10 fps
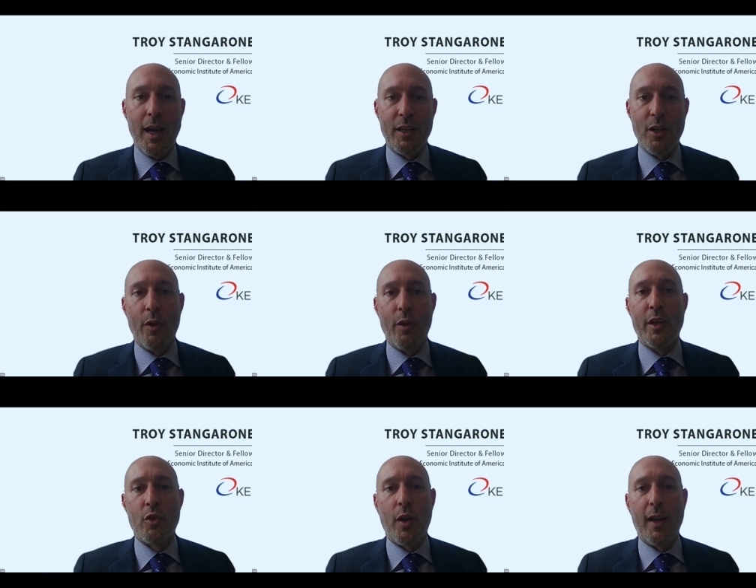I don't know that
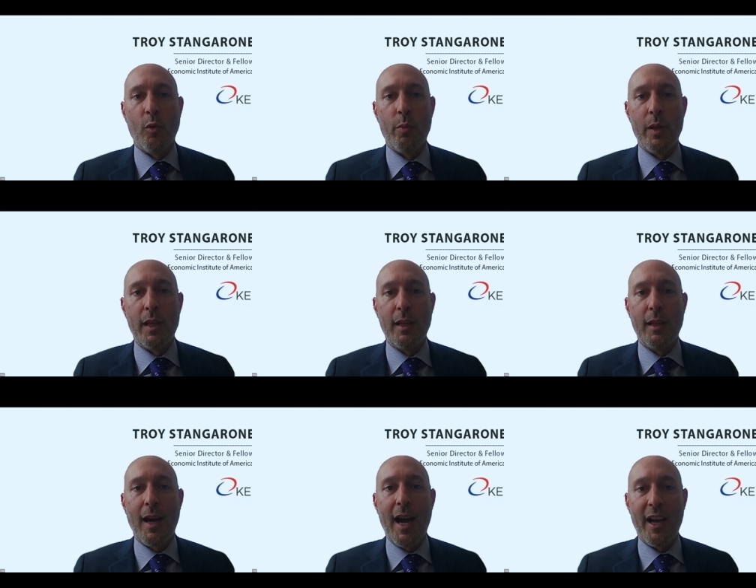trade will
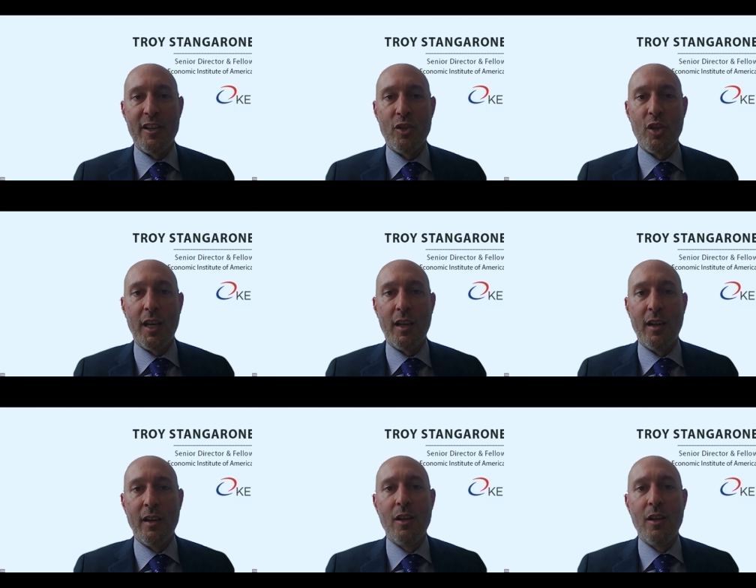be high on his agenda.